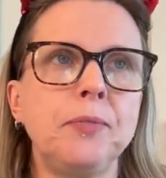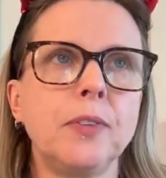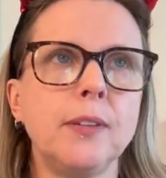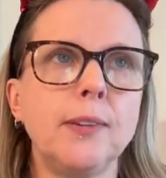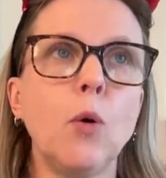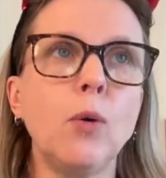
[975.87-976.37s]

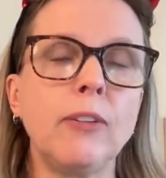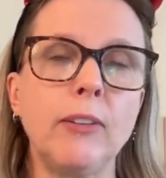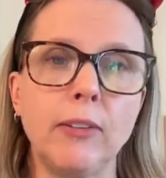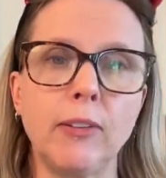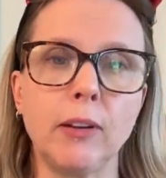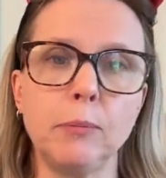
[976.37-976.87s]
There's a whole
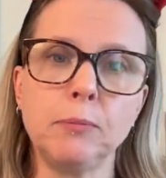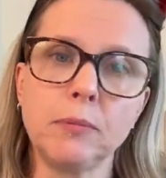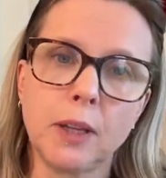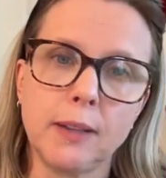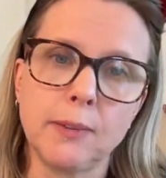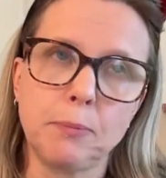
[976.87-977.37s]
system
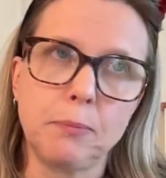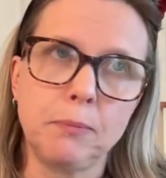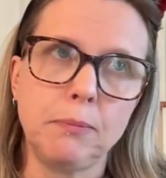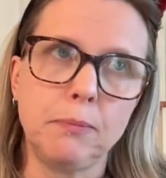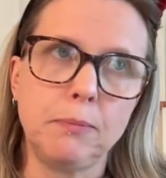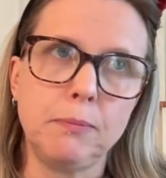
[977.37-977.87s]
because
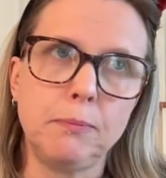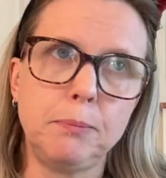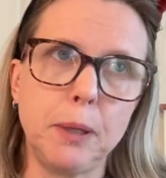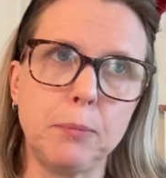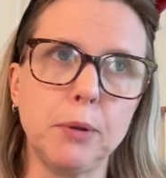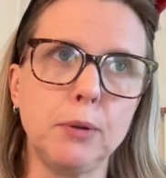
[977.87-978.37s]

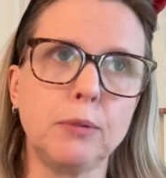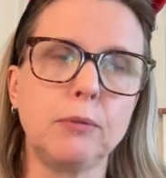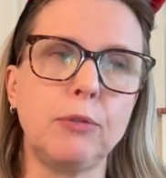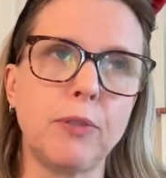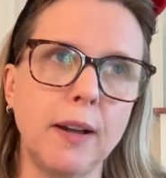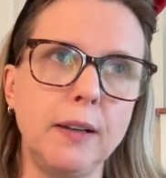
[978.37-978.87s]
people
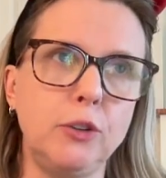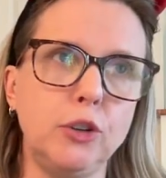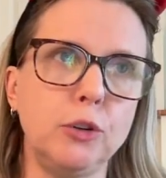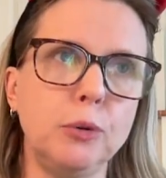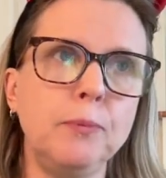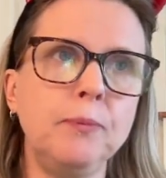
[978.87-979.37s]
find
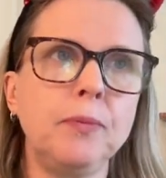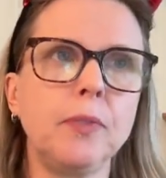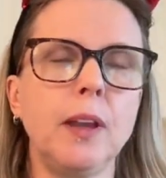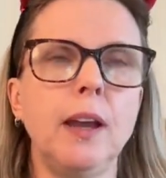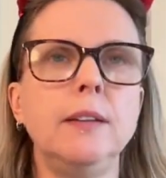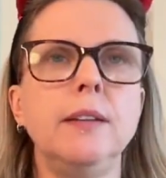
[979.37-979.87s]
you
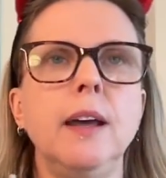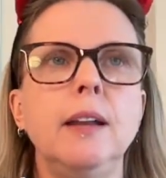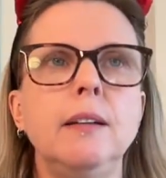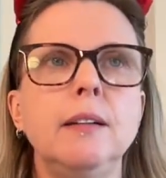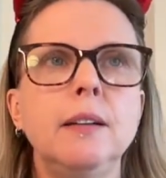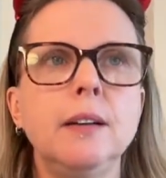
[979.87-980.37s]
and then